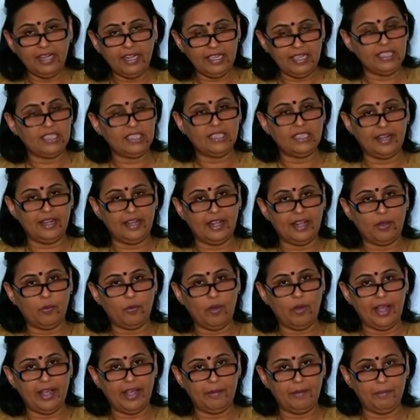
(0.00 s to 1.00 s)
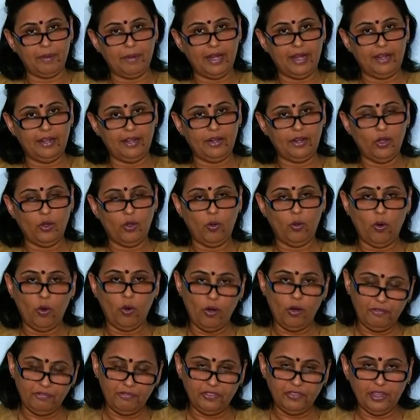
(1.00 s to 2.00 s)
is the requirement
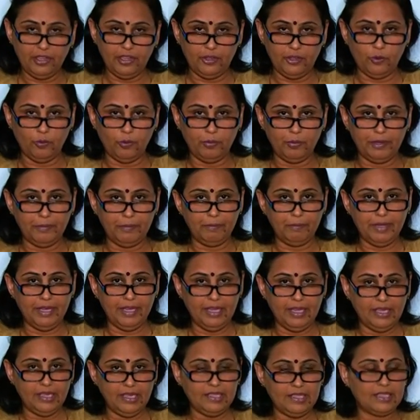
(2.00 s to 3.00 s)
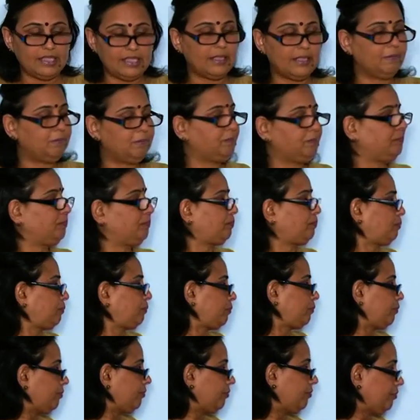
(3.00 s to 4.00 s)
of the human beings,
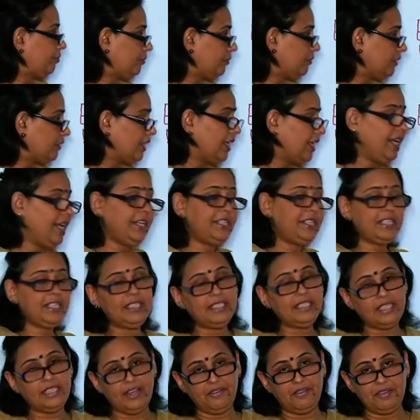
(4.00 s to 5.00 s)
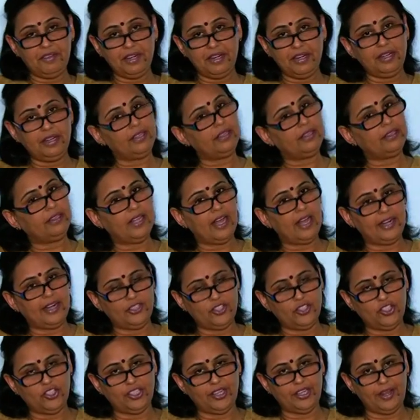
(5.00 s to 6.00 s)
it is given that
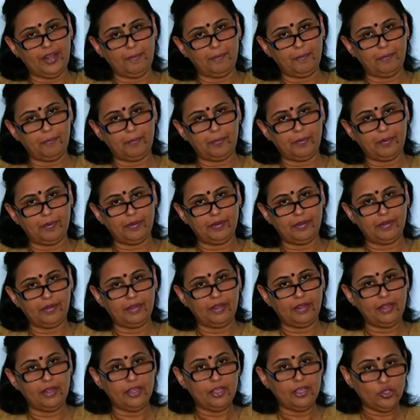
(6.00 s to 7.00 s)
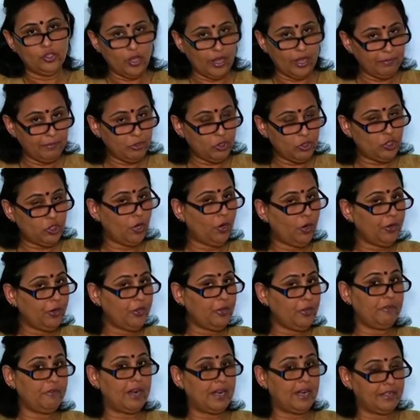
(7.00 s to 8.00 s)
shape. So I am sure you
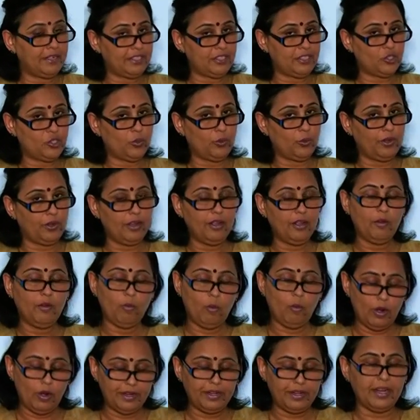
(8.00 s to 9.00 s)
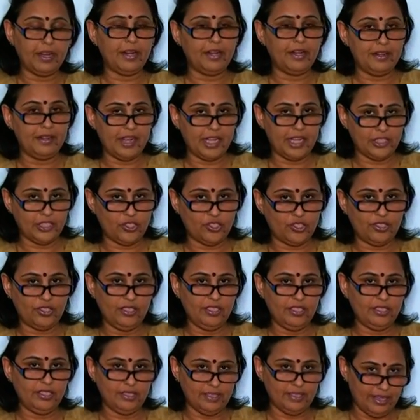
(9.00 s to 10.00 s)
have understood what
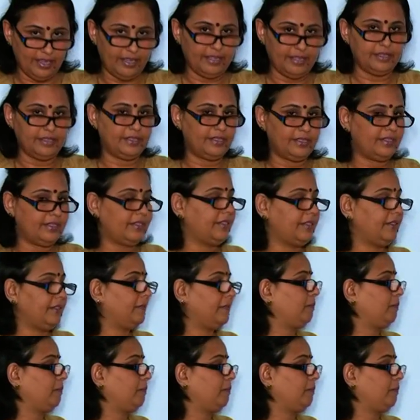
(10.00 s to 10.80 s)
industries is.